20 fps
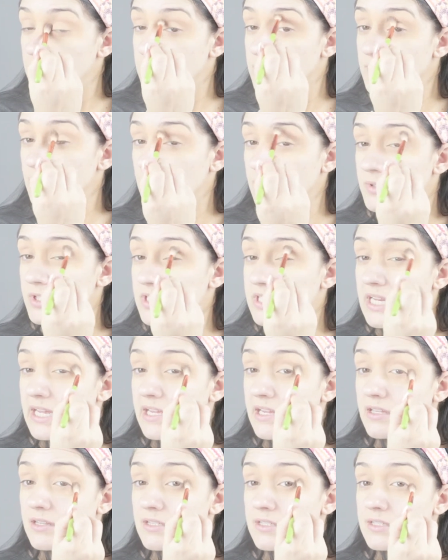So I'm just
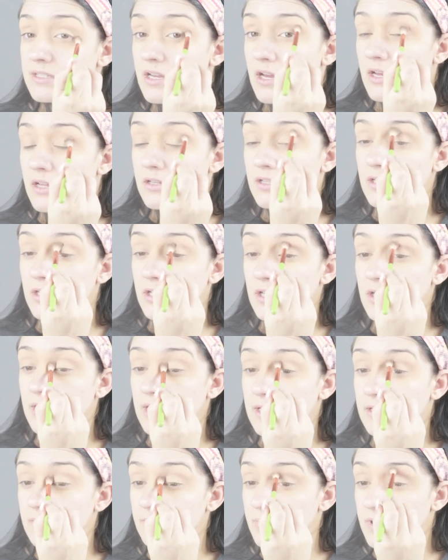taking this color
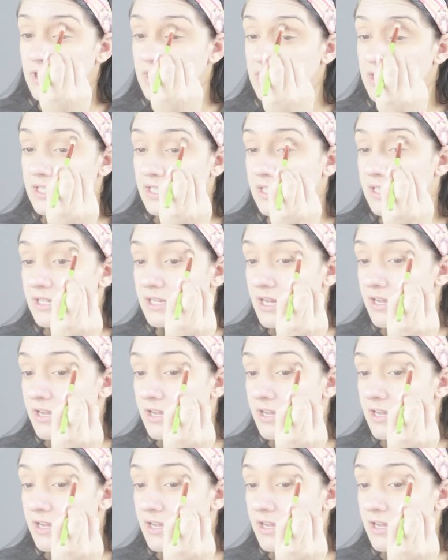and blending it